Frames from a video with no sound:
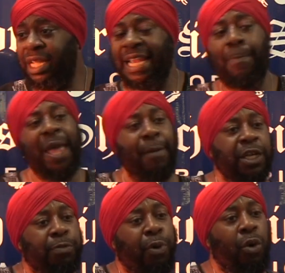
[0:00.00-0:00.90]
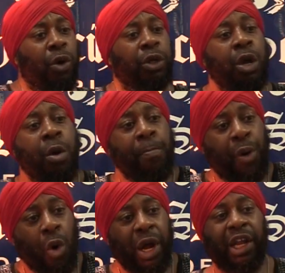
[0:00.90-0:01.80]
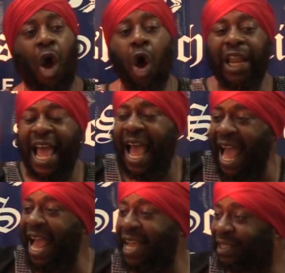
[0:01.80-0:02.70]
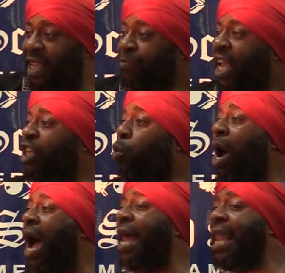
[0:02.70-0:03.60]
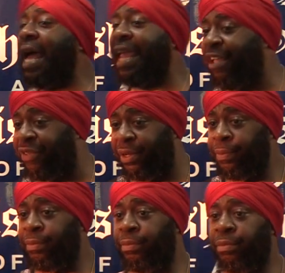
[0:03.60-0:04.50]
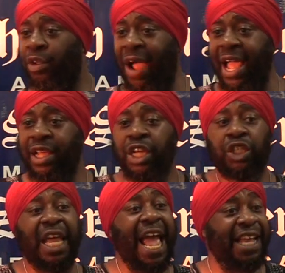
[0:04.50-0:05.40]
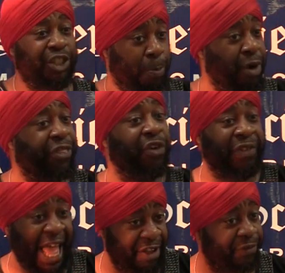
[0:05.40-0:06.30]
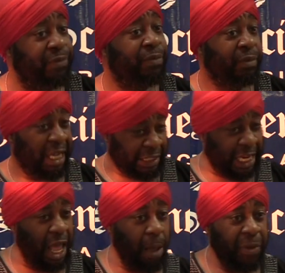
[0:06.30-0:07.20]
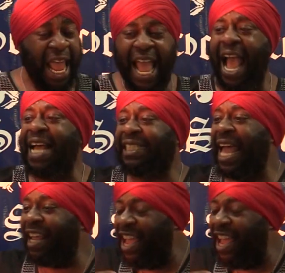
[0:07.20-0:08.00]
That baby is born poor. All it has is what Allah gave it, right? So it has the breath of life. Islam? It has that